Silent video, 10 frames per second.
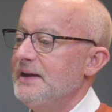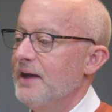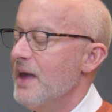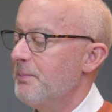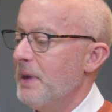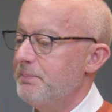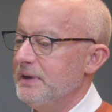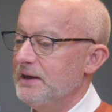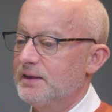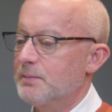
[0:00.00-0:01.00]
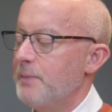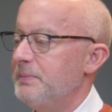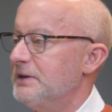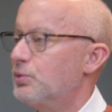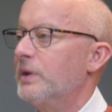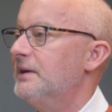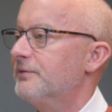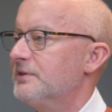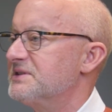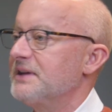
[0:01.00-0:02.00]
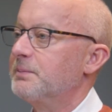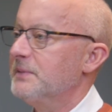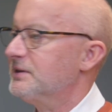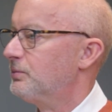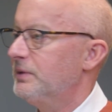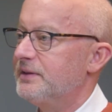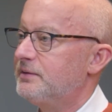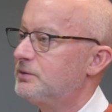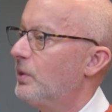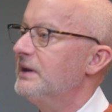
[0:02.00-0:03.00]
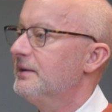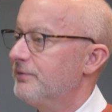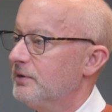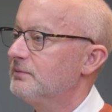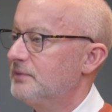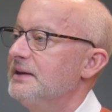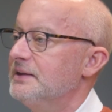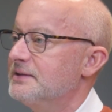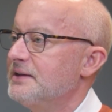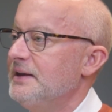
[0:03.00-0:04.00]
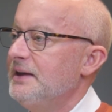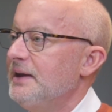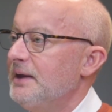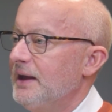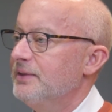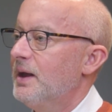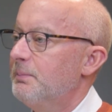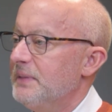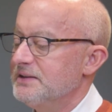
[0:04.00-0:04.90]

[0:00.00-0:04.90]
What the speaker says: And there might be 20 different segments with 20 different keys in them.